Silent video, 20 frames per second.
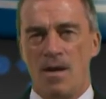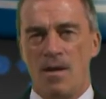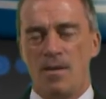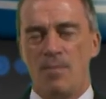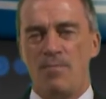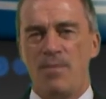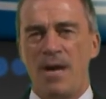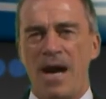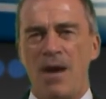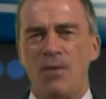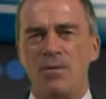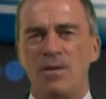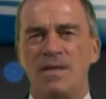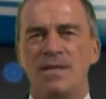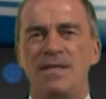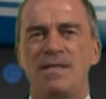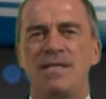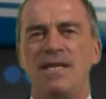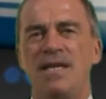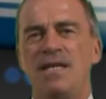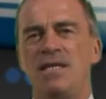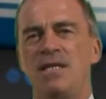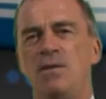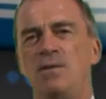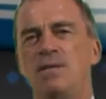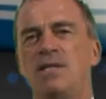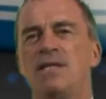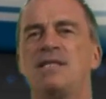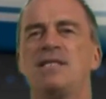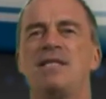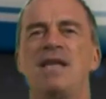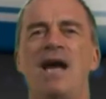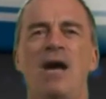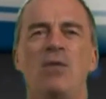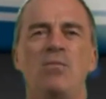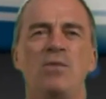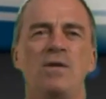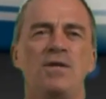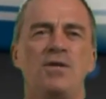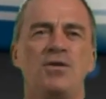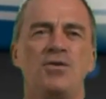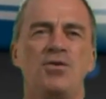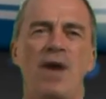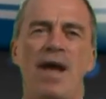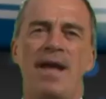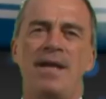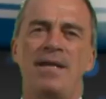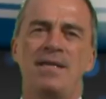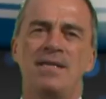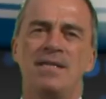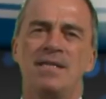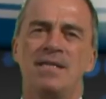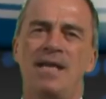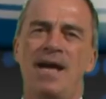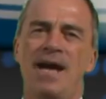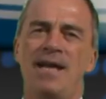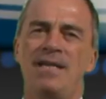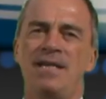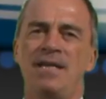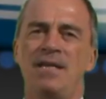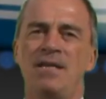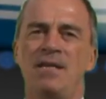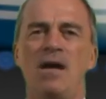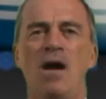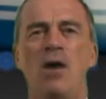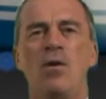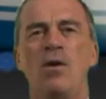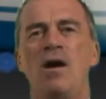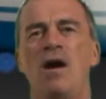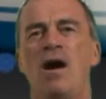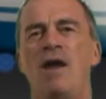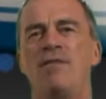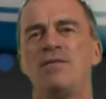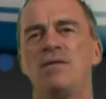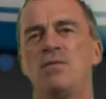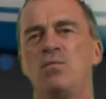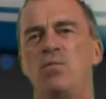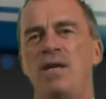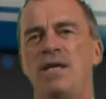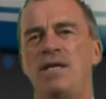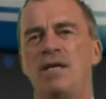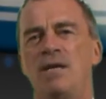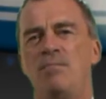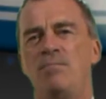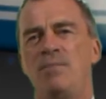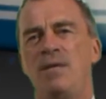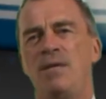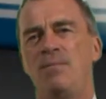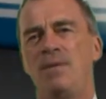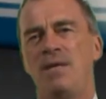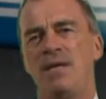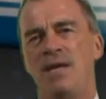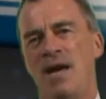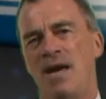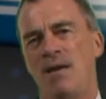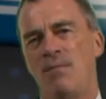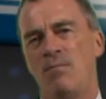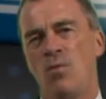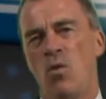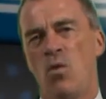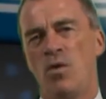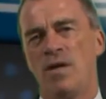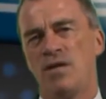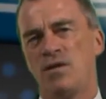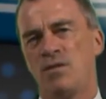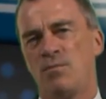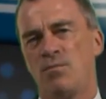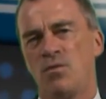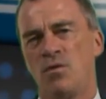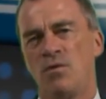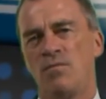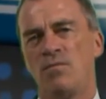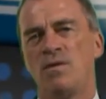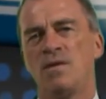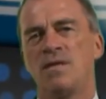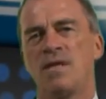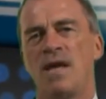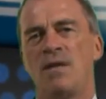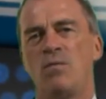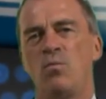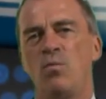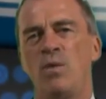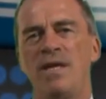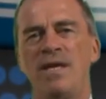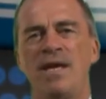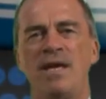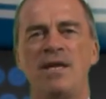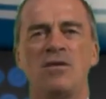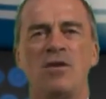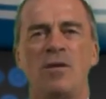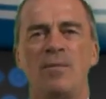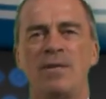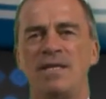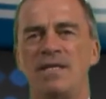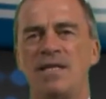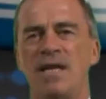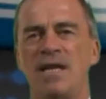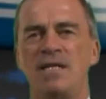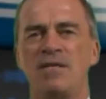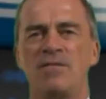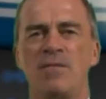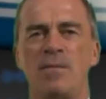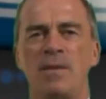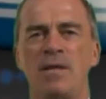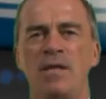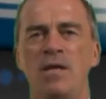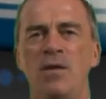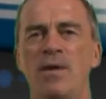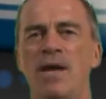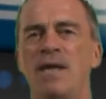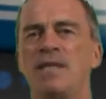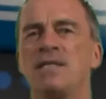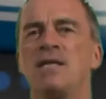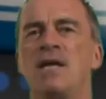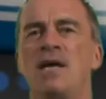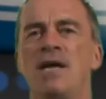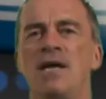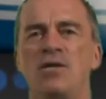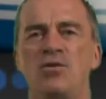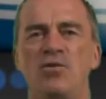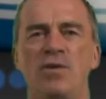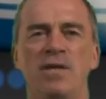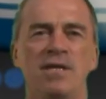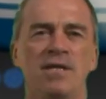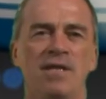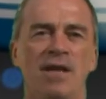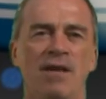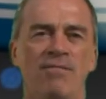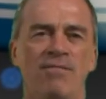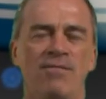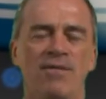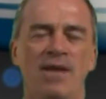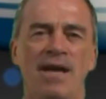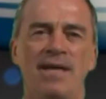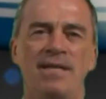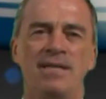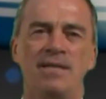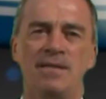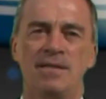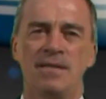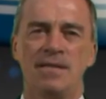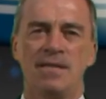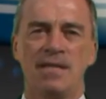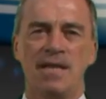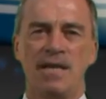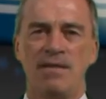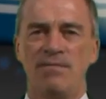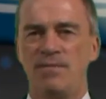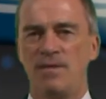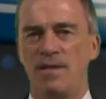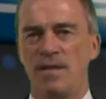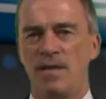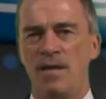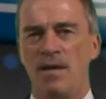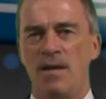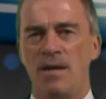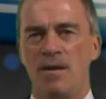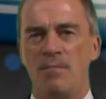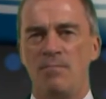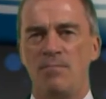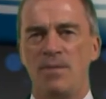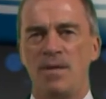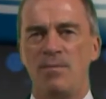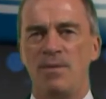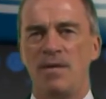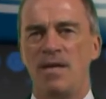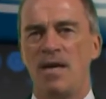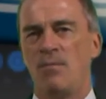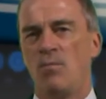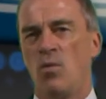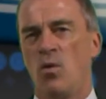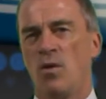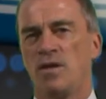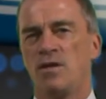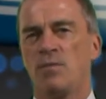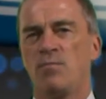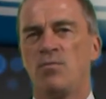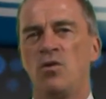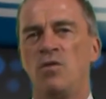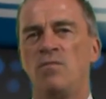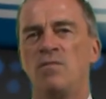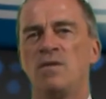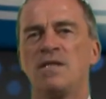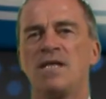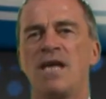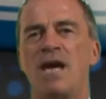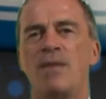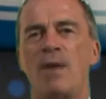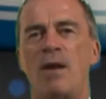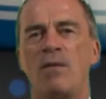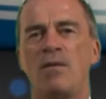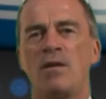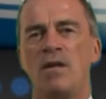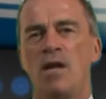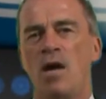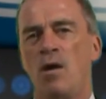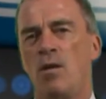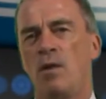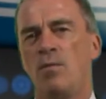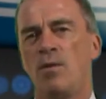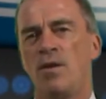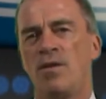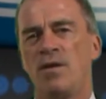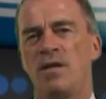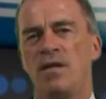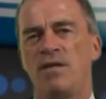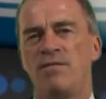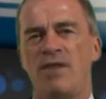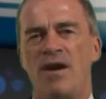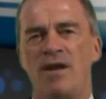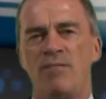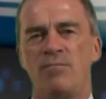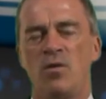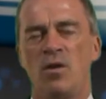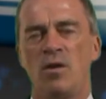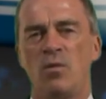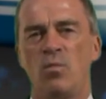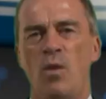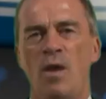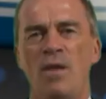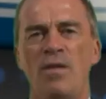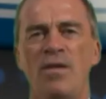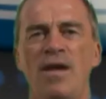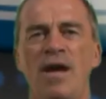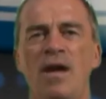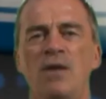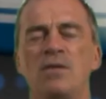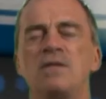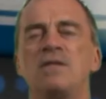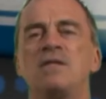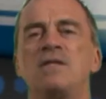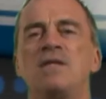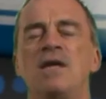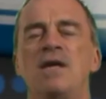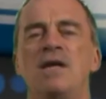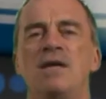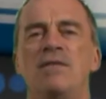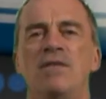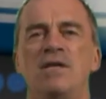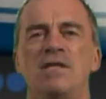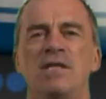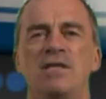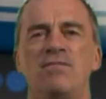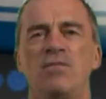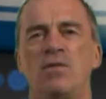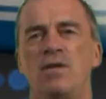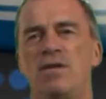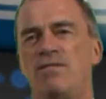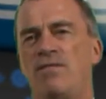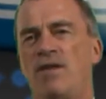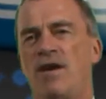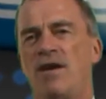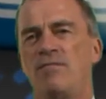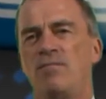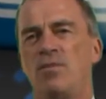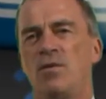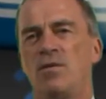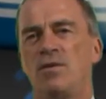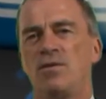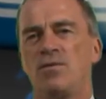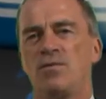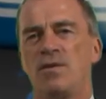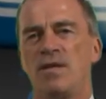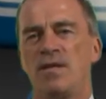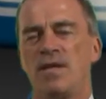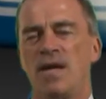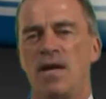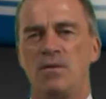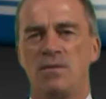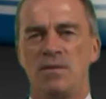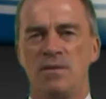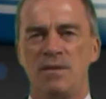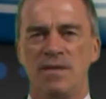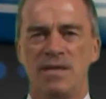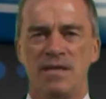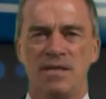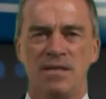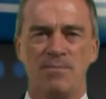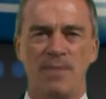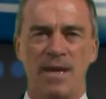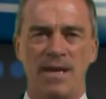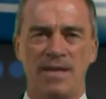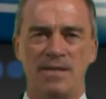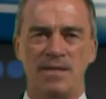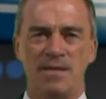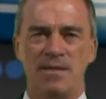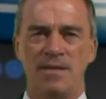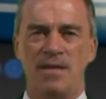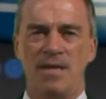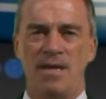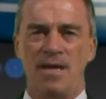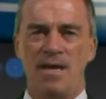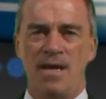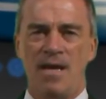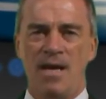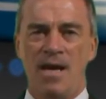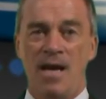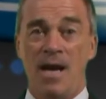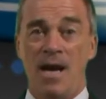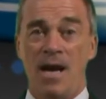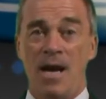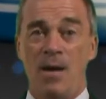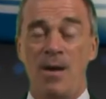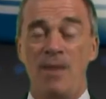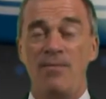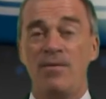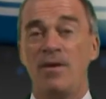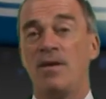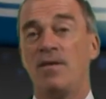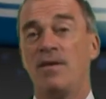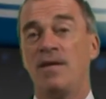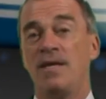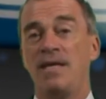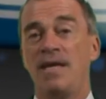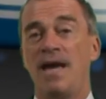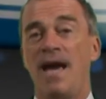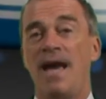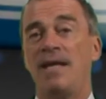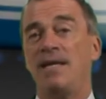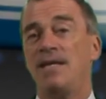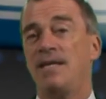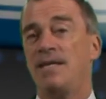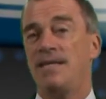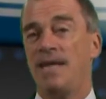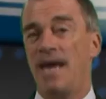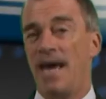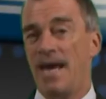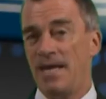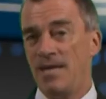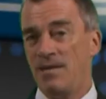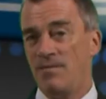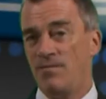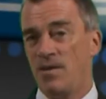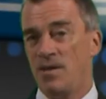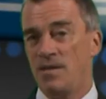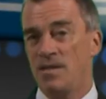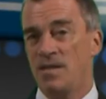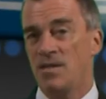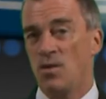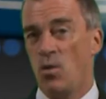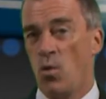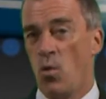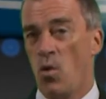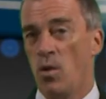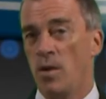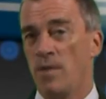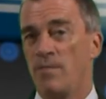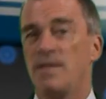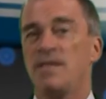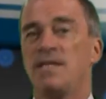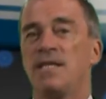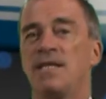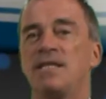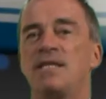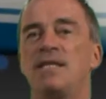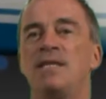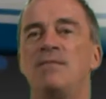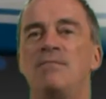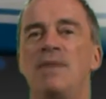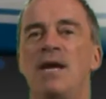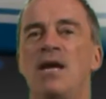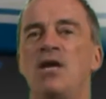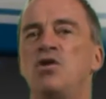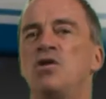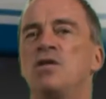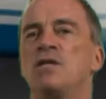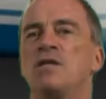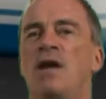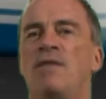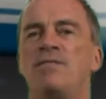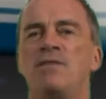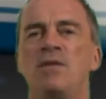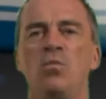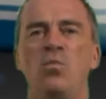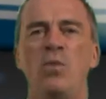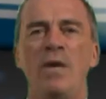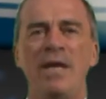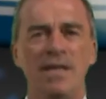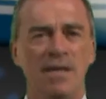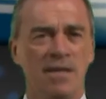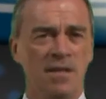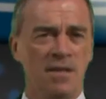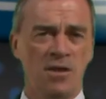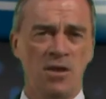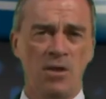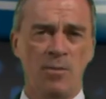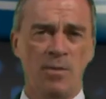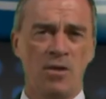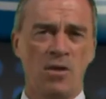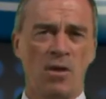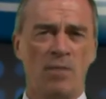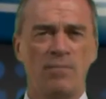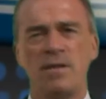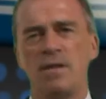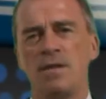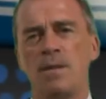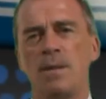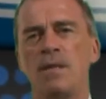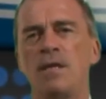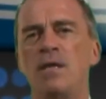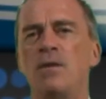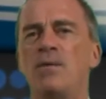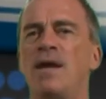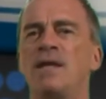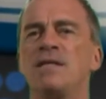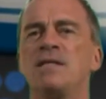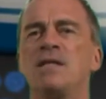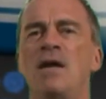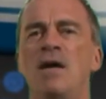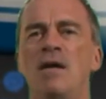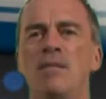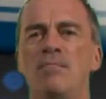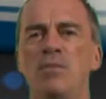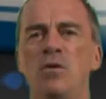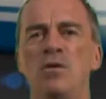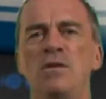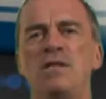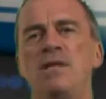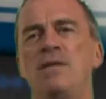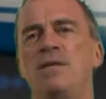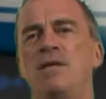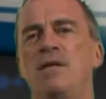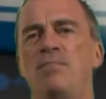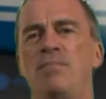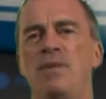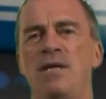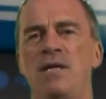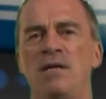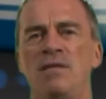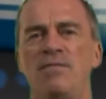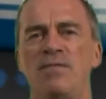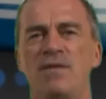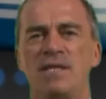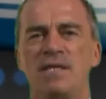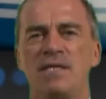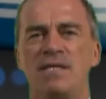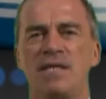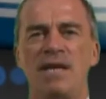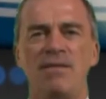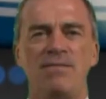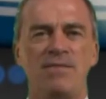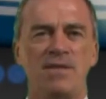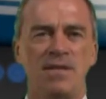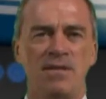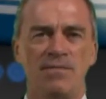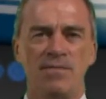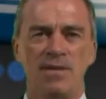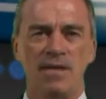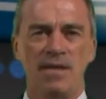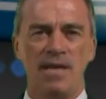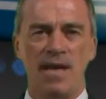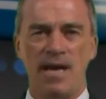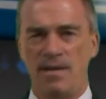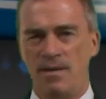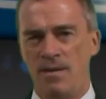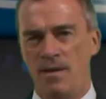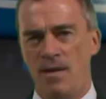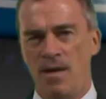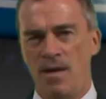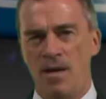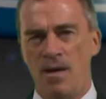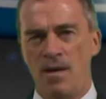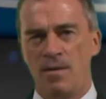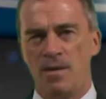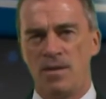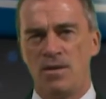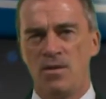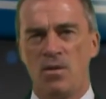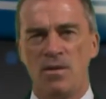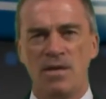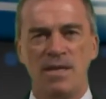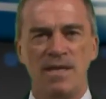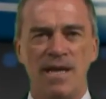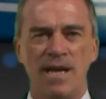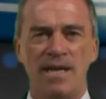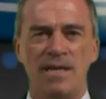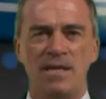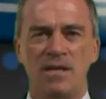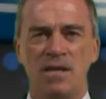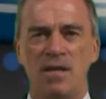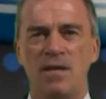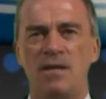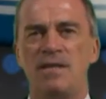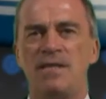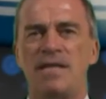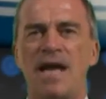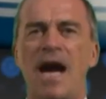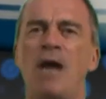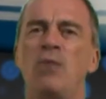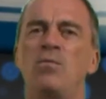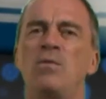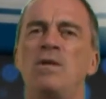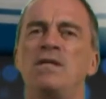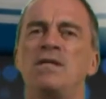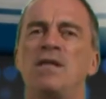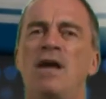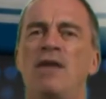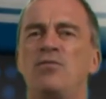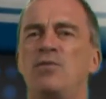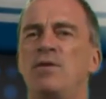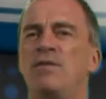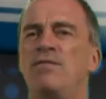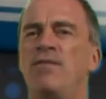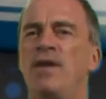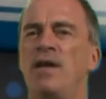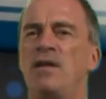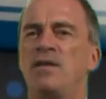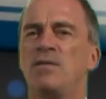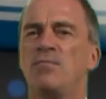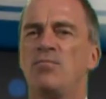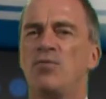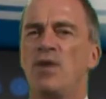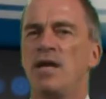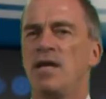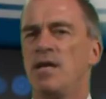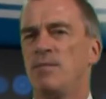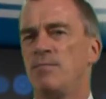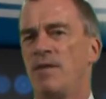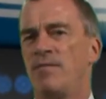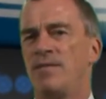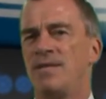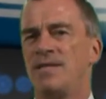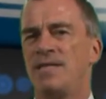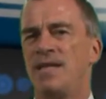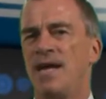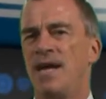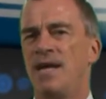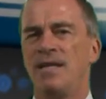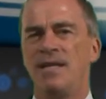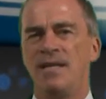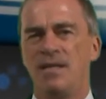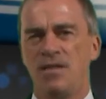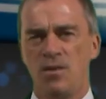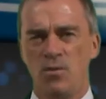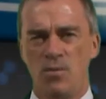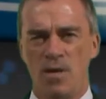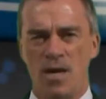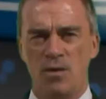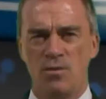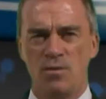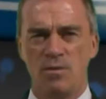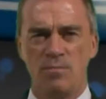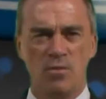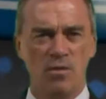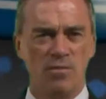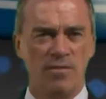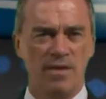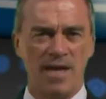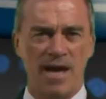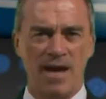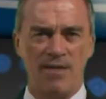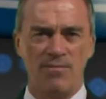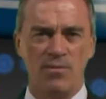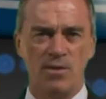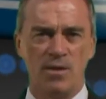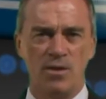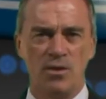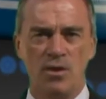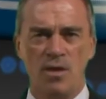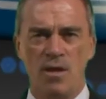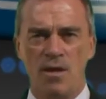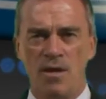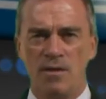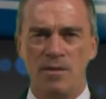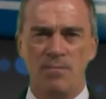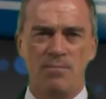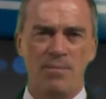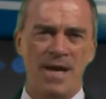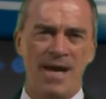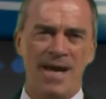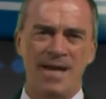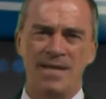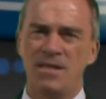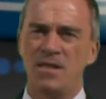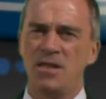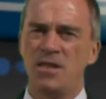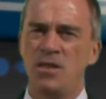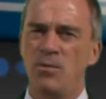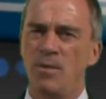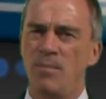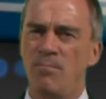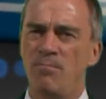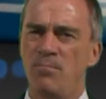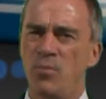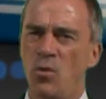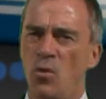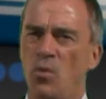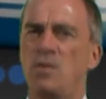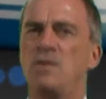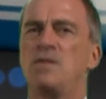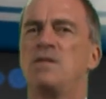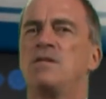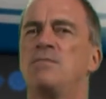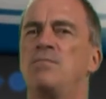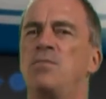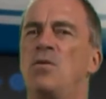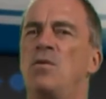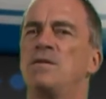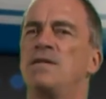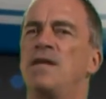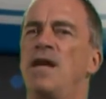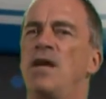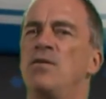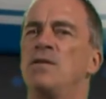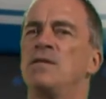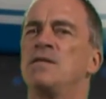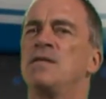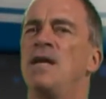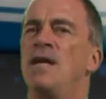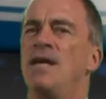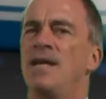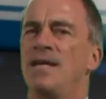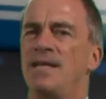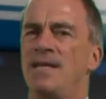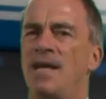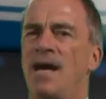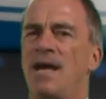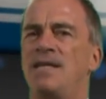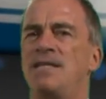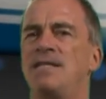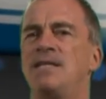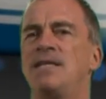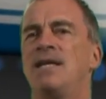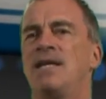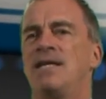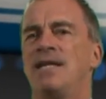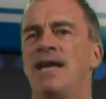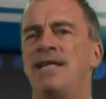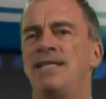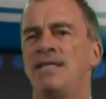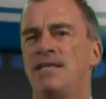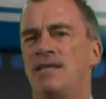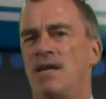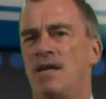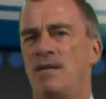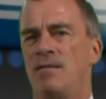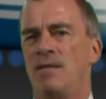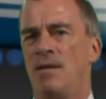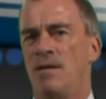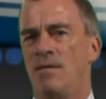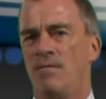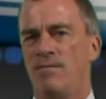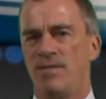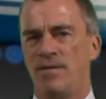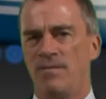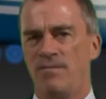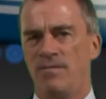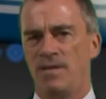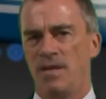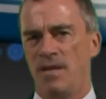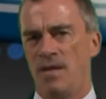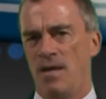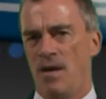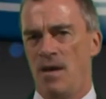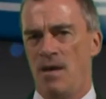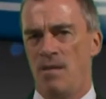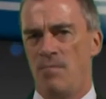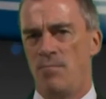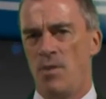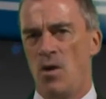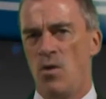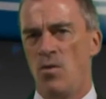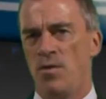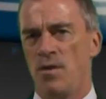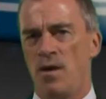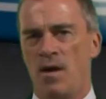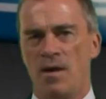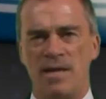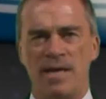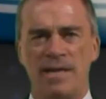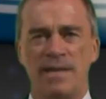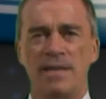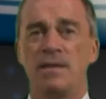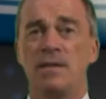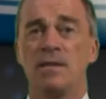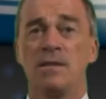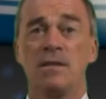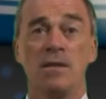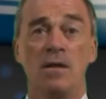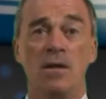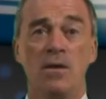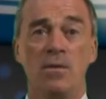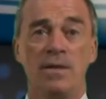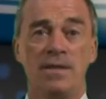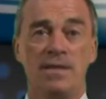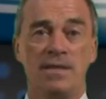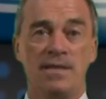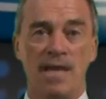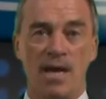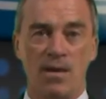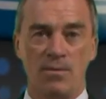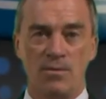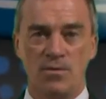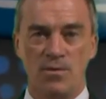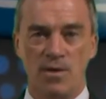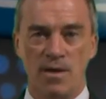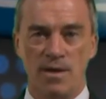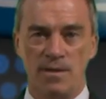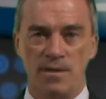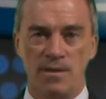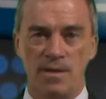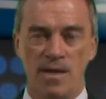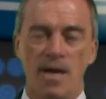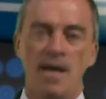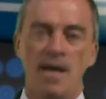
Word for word: The pound continues its downward trend, sliding lower after weaker BBA mortgage approvals and weak economic data from the US triggered a flight to safety. BBA mortgage approvals came out lower with 35.1 thousand versus 45.3 thousand expected. However, the yen gain versus all of the 16 majors after weaker consumer confidence in the US boosted the appeal for the safety of the yen. The dollar yen turned downwards after it failed to break above its daily 200 moving average. The pair has two important support areas, 90 and 89.50. Both are likely to slow its downtrend.